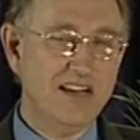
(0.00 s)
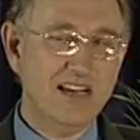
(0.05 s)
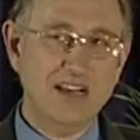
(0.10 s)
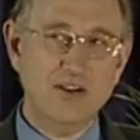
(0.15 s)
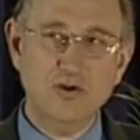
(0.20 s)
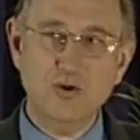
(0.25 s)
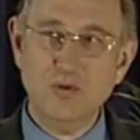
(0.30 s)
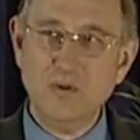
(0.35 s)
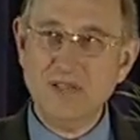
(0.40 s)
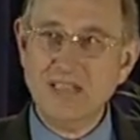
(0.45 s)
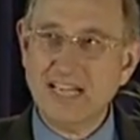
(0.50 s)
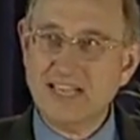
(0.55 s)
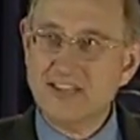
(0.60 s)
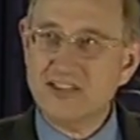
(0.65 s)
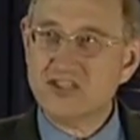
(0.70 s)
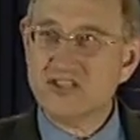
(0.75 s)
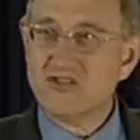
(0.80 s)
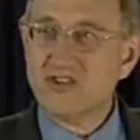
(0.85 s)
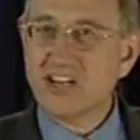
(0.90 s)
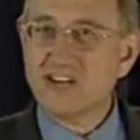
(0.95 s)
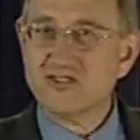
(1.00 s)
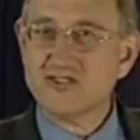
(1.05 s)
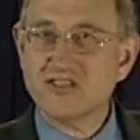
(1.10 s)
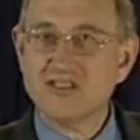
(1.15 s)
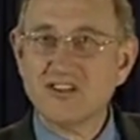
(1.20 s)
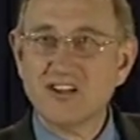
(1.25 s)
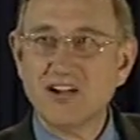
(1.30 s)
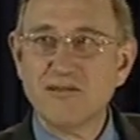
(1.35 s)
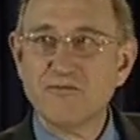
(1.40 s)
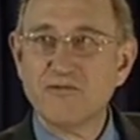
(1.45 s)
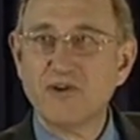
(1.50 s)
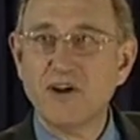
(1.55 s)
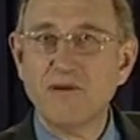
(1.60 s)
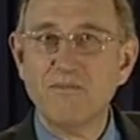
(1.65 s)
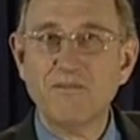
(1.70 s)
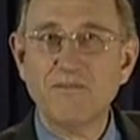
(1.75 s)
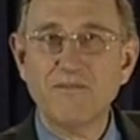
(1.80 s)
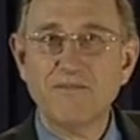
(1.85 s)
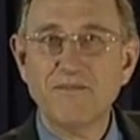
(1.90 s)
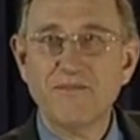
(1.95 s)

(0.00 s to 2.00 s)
And who will that destruction come from?